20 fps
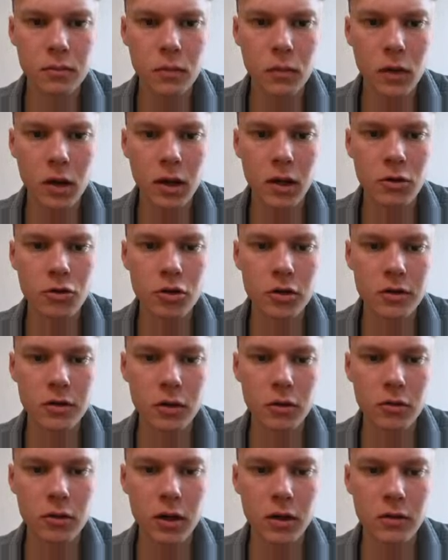Interesting.
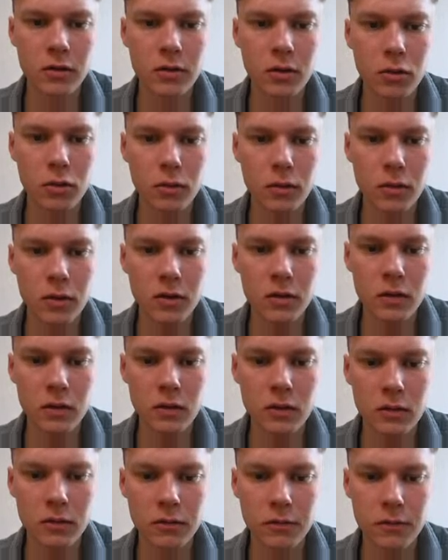Okay, so this
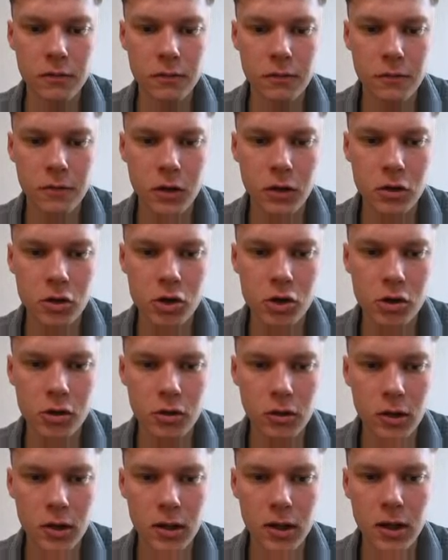is feature
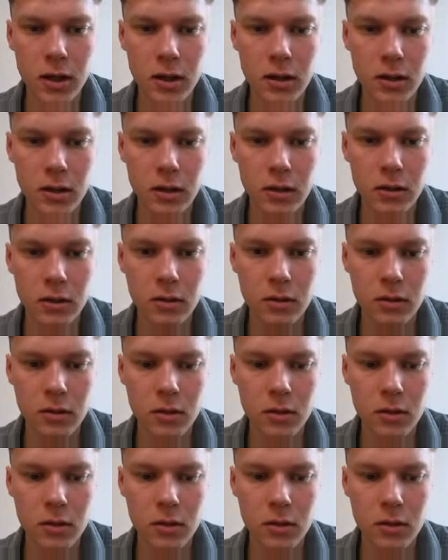gating